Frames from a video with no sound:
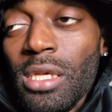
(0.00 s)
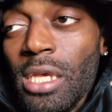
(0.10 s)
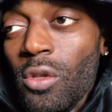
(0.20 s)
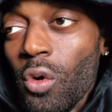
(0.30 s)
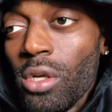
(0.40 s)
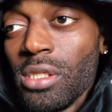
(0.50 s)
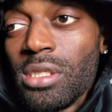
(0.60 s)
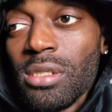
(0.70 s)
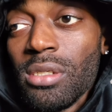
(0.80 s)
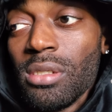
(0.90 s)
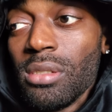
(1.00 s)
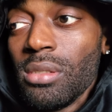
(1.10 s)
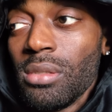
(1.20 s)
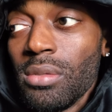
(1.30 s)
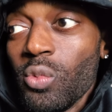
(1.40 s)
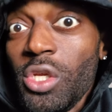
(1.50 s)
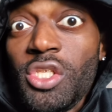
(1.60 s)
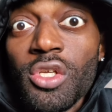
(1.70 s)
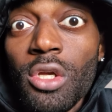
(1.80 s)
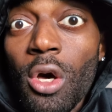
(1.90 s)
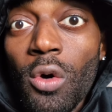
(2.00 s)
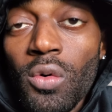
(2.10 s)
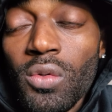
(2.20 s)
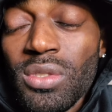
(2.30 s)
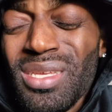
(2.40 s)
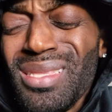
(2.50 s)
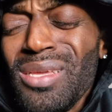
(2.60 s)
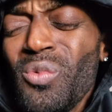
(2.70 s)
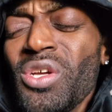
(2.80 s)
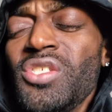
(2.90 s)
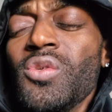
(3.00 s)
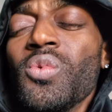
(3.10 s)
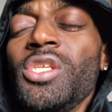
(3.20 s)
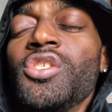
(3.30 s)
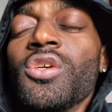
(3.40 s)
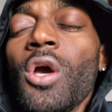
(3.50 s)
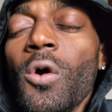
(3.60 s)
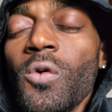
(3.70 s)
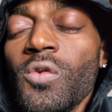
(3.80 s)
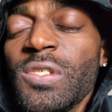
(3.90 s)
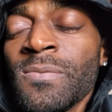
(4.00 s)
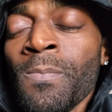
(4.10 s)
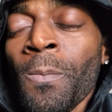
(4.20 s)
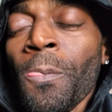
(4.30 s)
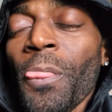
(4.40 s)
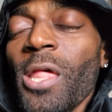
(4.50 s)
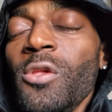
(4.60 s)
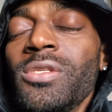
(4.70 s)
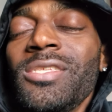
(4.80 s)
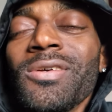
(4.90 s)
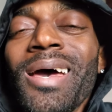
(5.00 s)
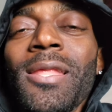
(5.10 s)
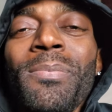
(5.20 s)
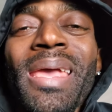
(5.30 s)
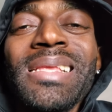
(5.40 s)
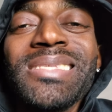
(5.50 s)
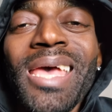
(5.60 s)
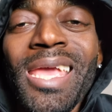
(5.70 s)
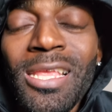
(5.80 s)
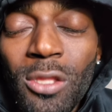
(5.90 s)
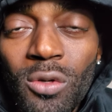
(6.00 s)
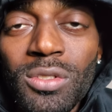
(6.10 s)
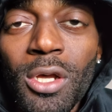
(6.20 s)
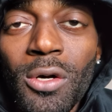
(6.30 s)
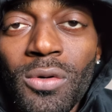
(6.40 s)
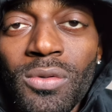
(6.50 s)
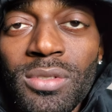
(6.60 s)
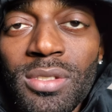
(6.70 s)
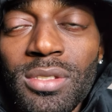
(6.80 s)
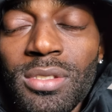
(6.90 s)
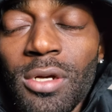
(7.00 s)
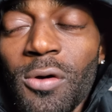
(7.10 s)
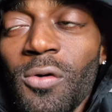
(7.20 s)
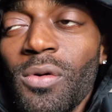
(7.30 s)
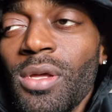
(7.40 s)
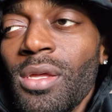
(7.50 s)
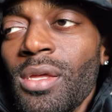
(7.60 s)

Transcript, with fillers: in order to reach your goals. And then once you reach your goals, you still got to maintain those goals. So